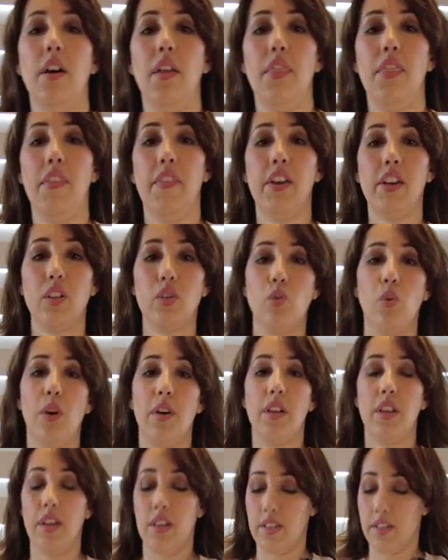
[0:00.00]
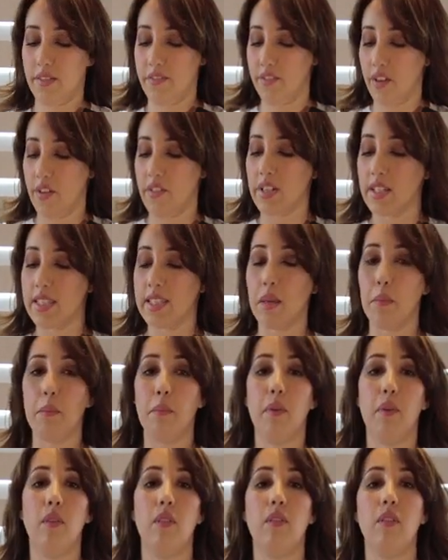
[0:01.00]
the next one is a very
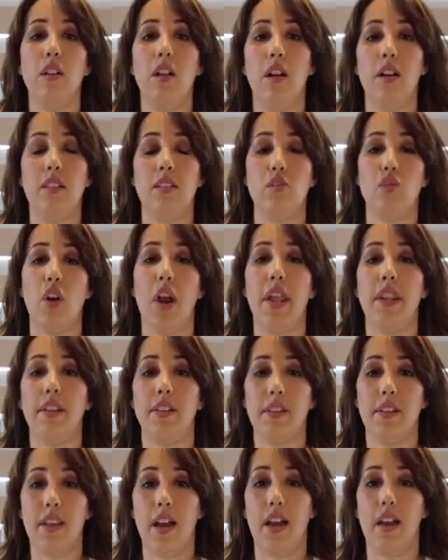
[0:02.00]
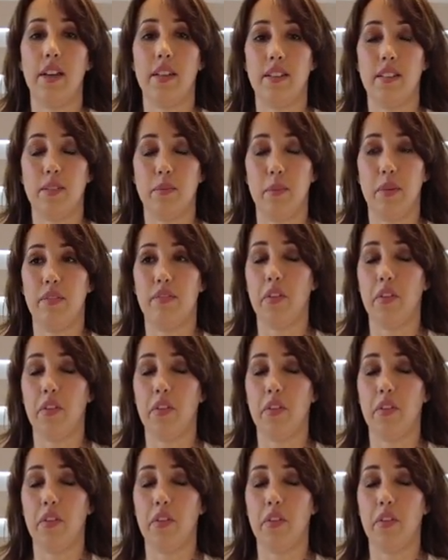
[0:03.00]
simple trend that has been